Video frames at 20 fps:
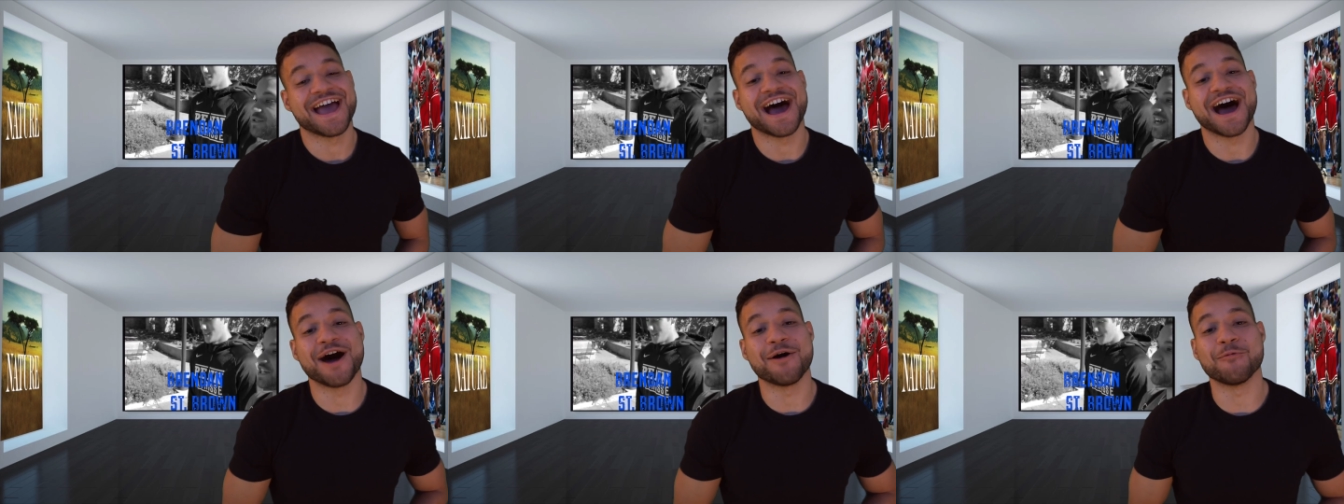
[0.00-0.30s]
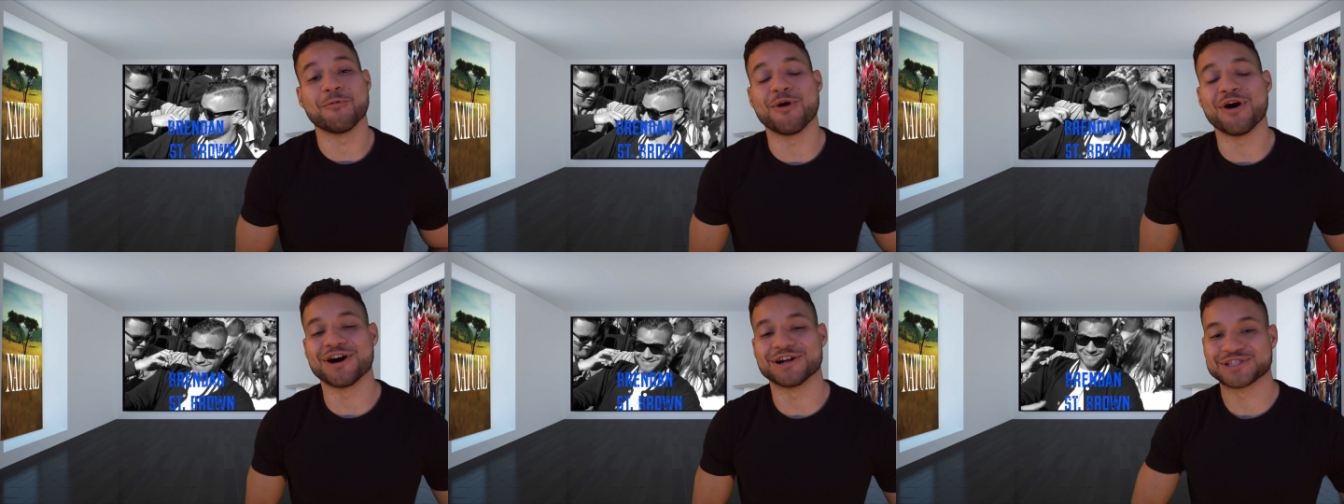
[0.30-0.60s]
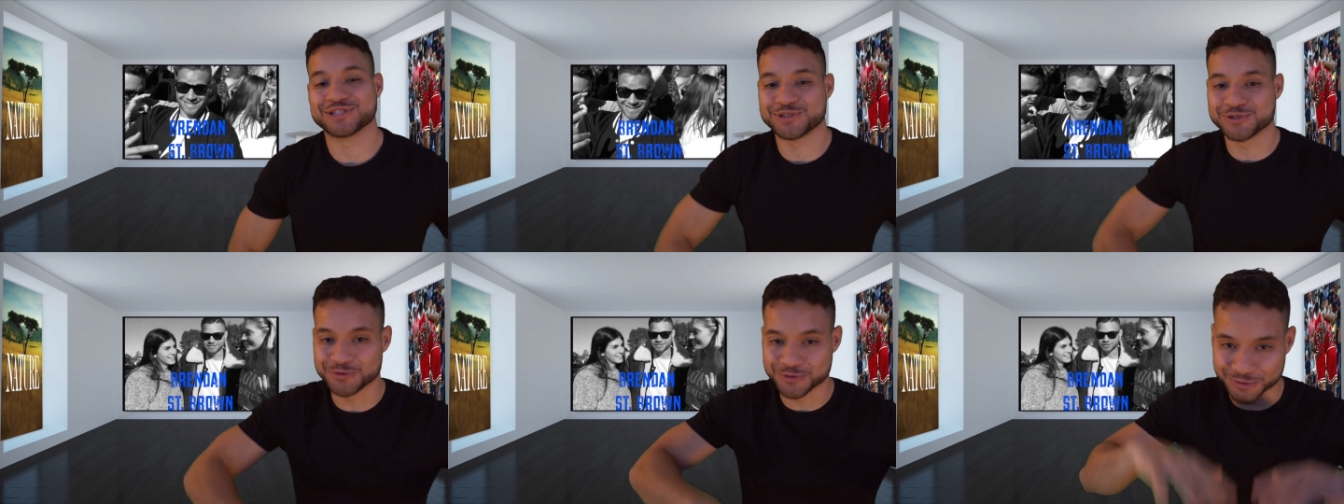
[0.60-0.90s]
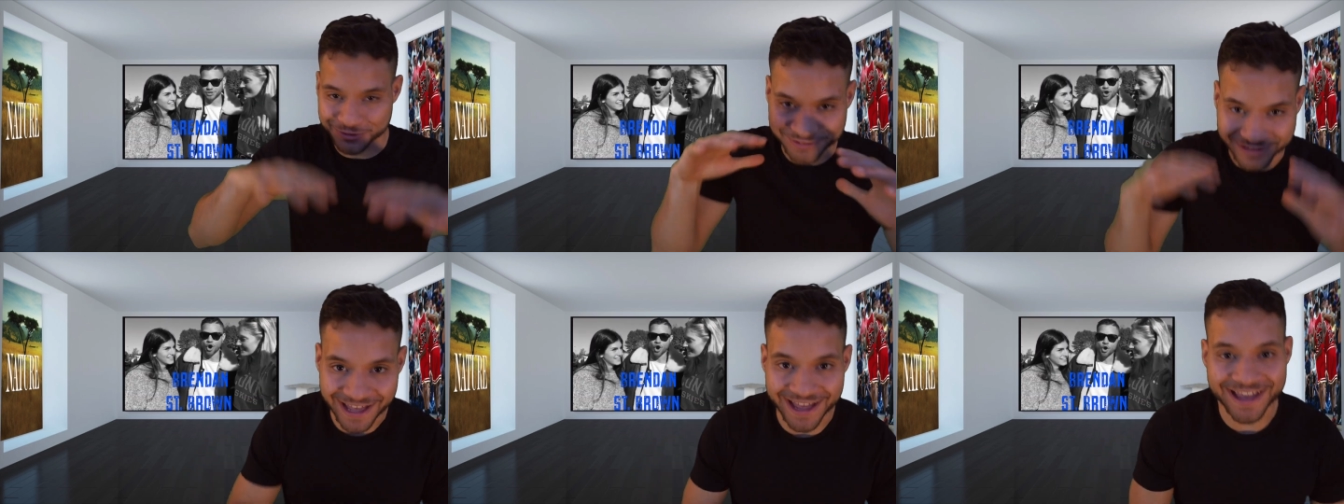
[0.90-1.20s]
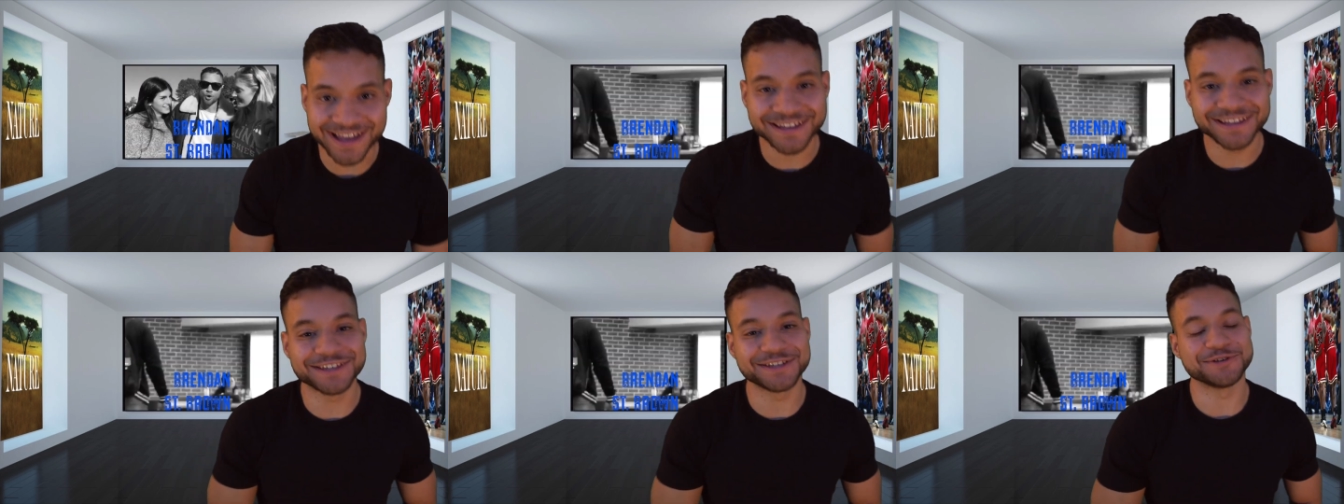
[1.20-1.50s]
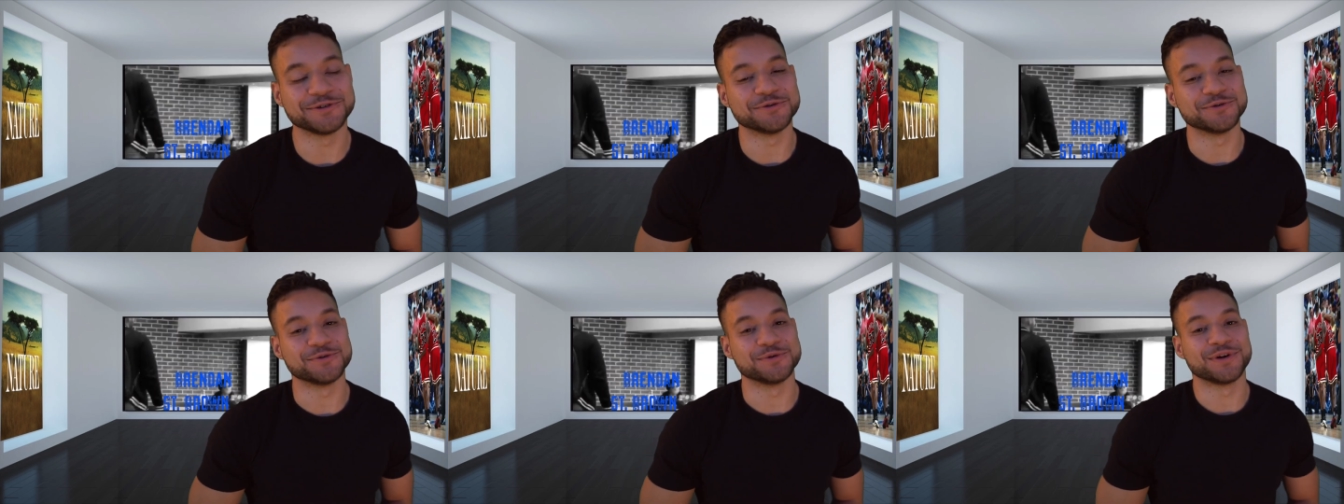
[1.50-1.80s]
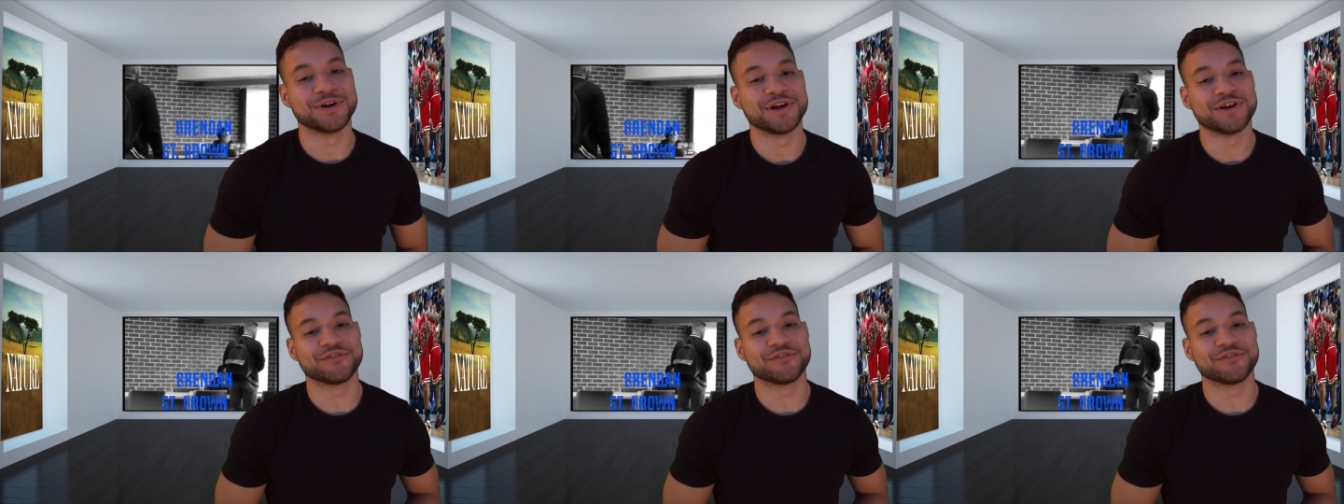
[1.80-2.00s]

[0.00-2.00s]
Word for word: I want to thank you